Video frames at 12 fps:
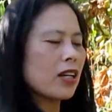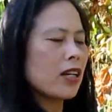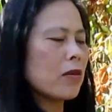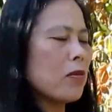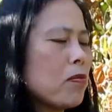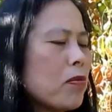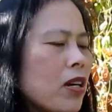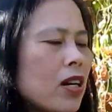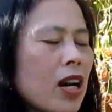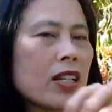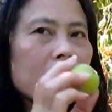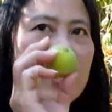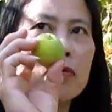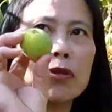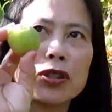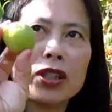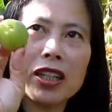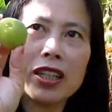remember last time
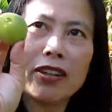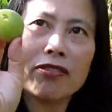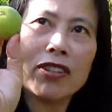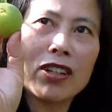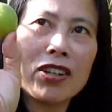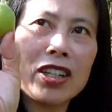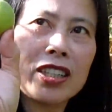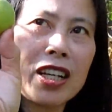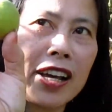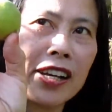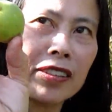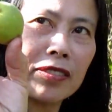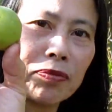you said if there yeah, is yeah, look like at